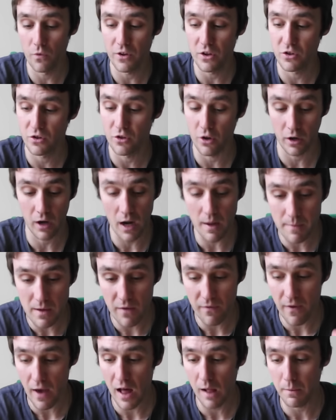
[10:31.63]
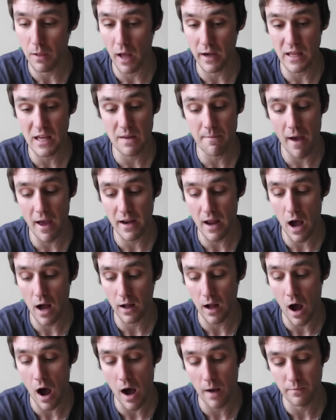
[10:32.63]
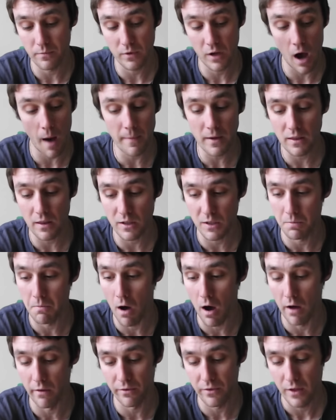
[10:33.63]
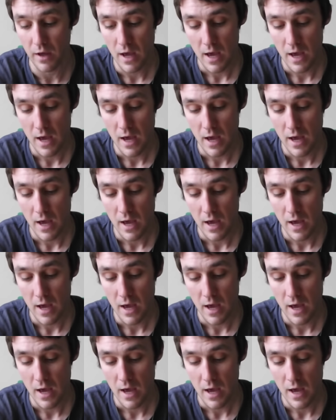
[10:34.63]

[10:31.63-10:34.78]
they're going to be available on ebay.com coming this month,